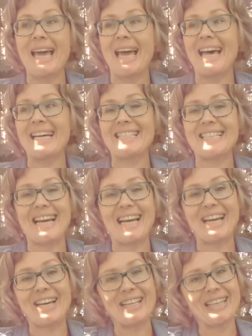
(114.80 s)
And I
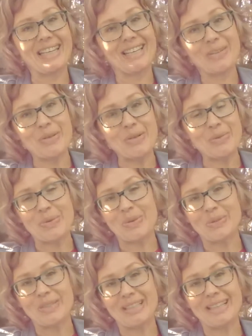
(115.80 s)
had a
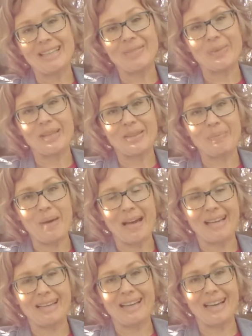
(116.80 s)
3-year-old with
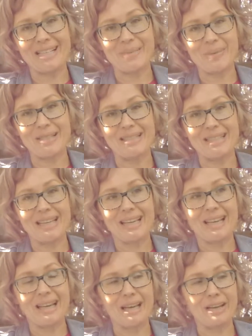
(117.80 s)
my husband
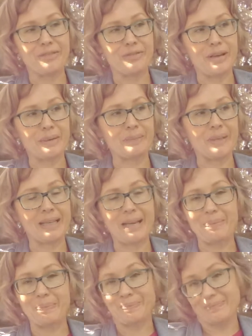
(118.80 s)
of a
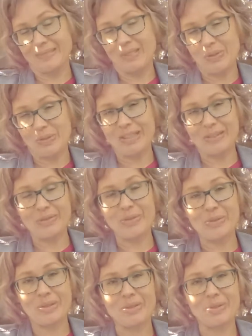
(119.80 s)
couple, only a
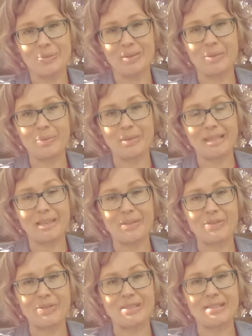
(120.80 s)
few years. Really, we were together
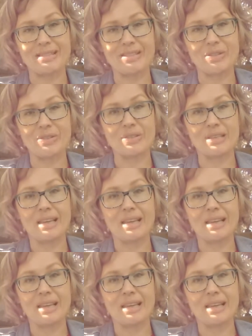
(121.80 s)
for 6 years